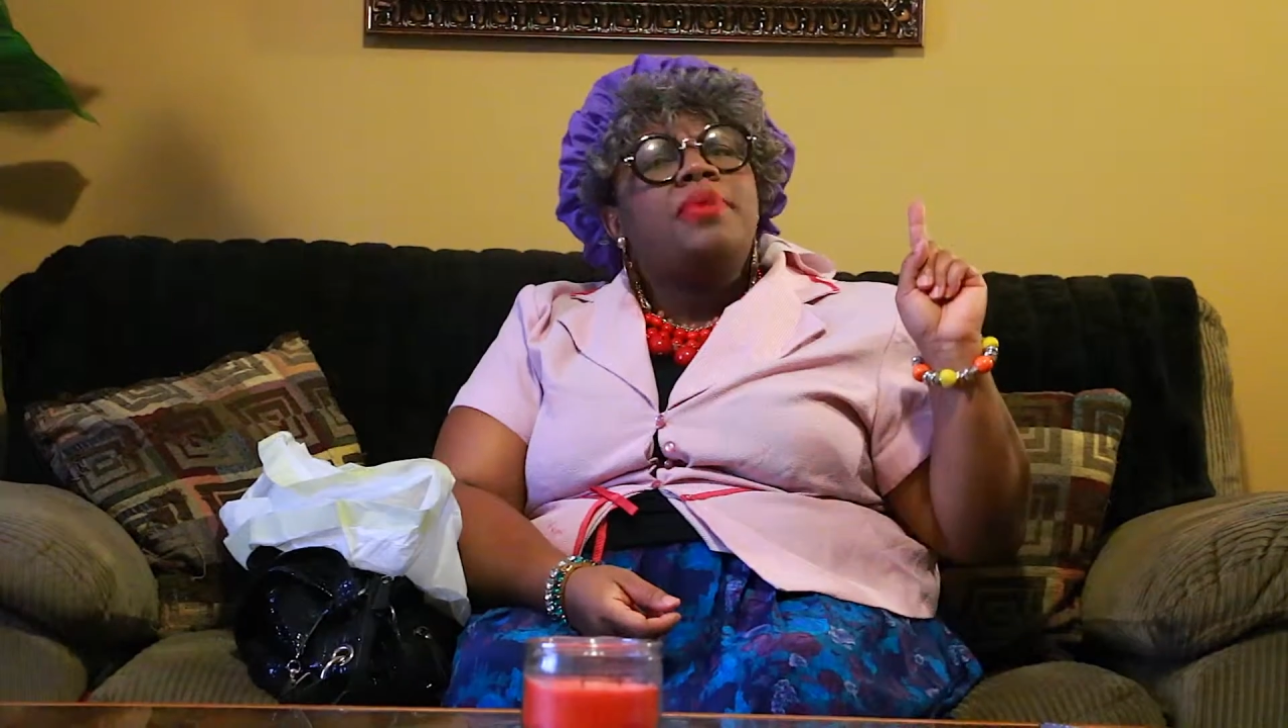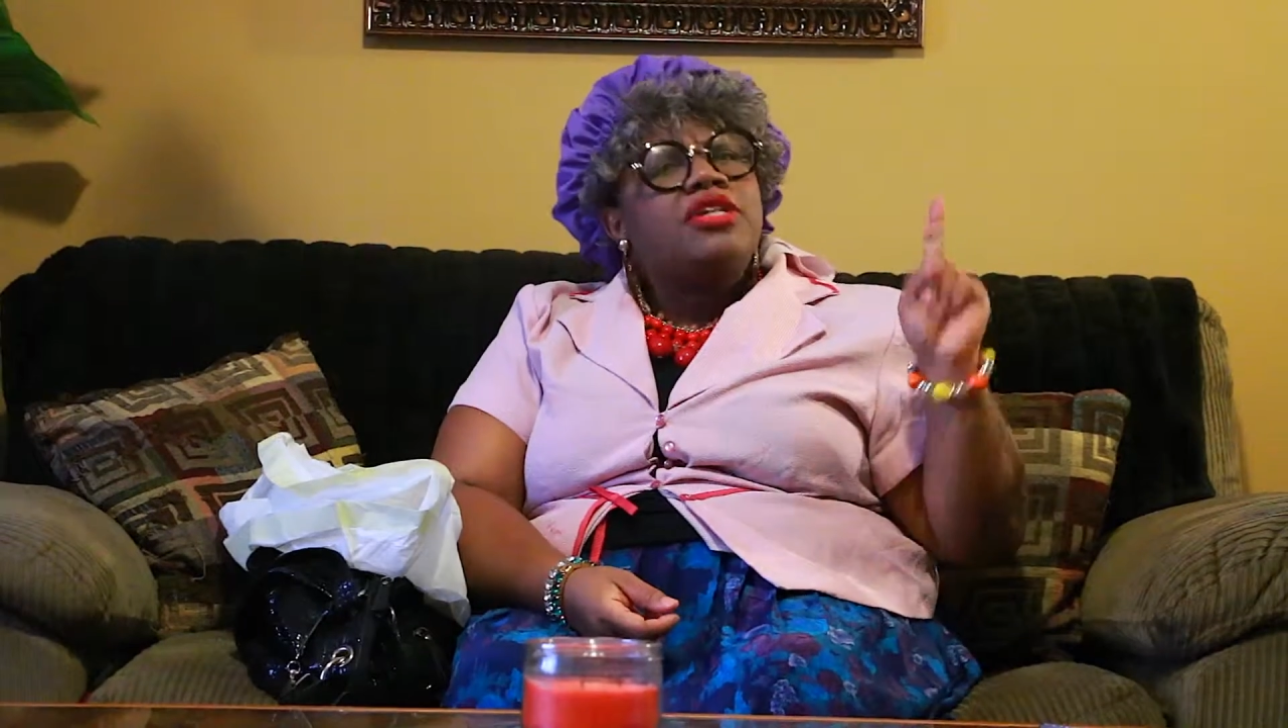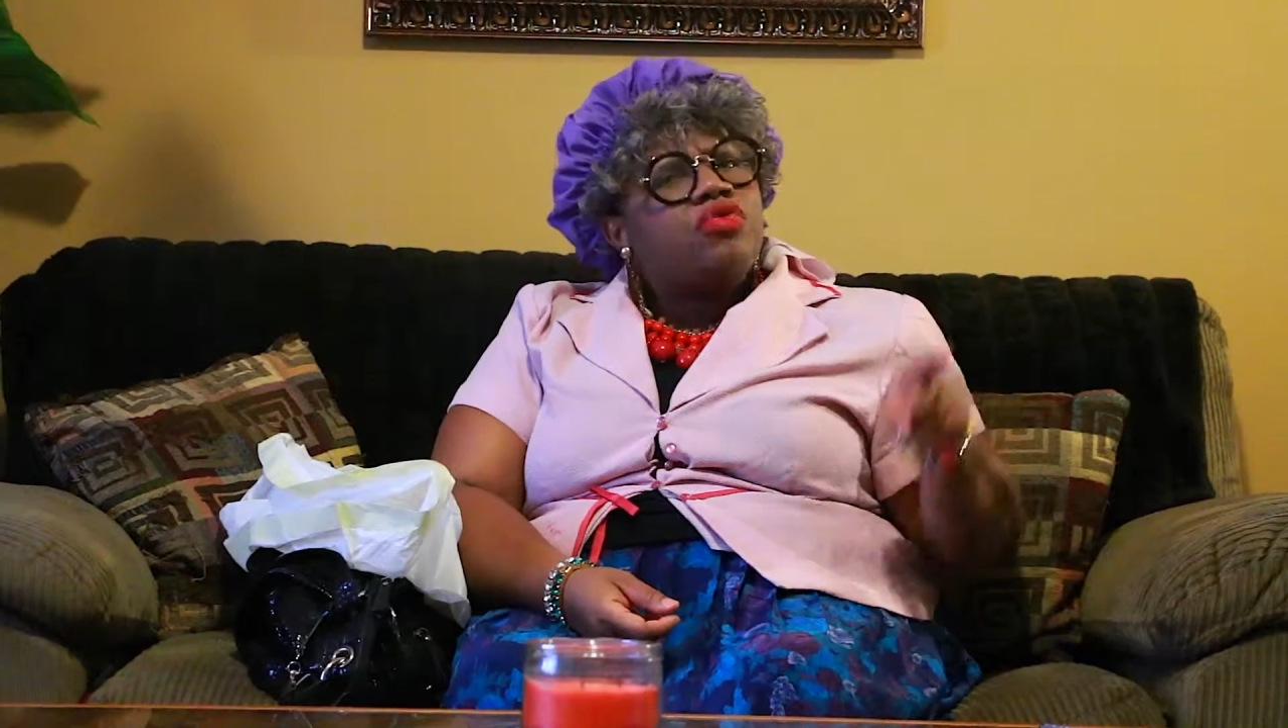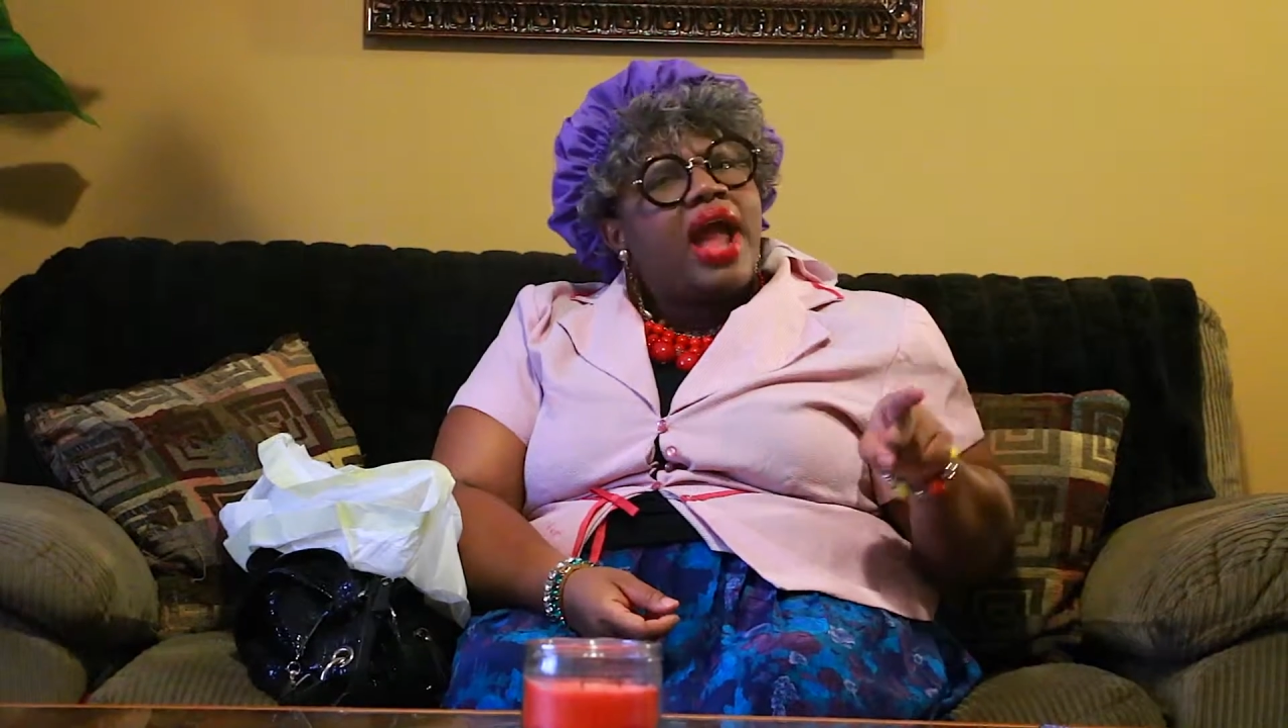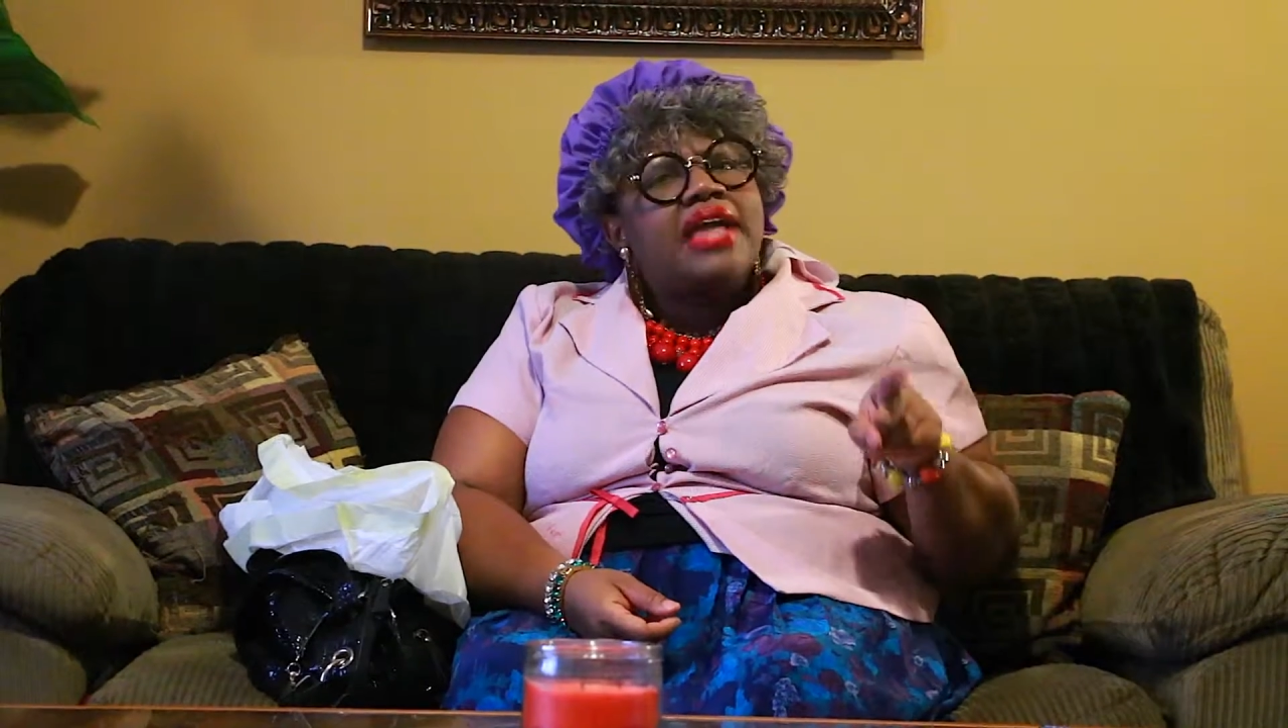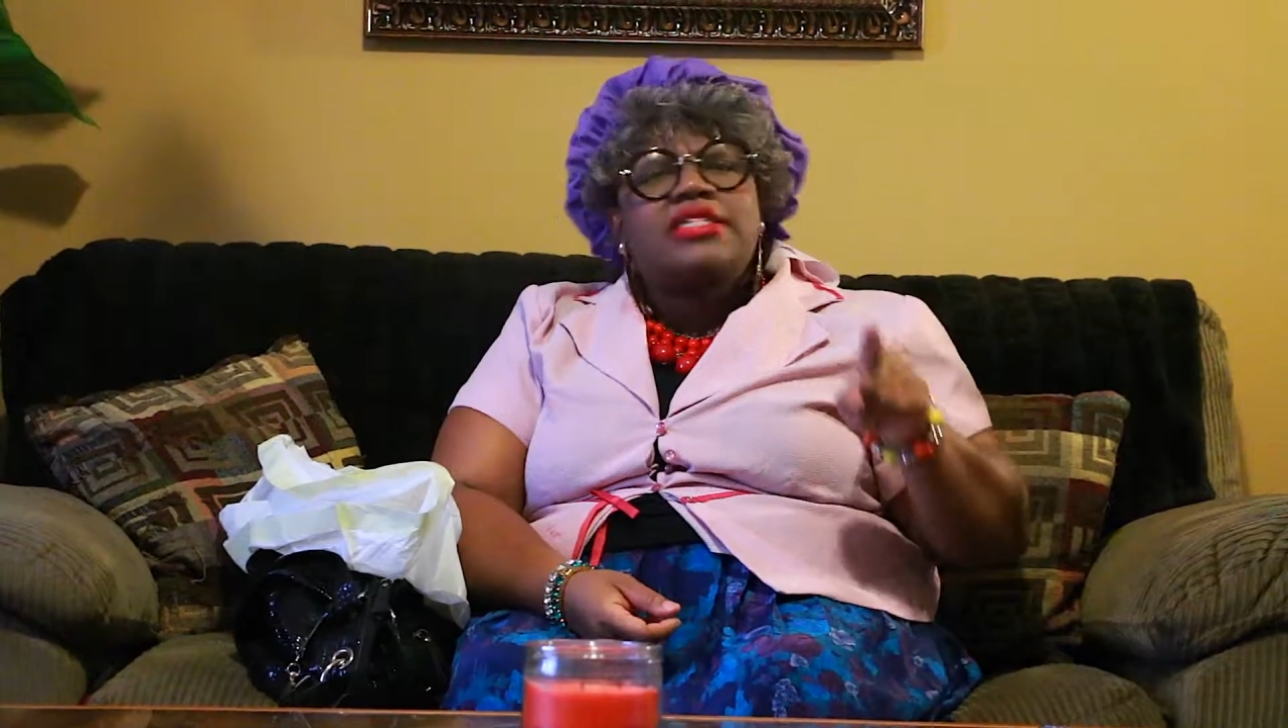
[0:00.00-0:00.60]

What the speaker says: me trash?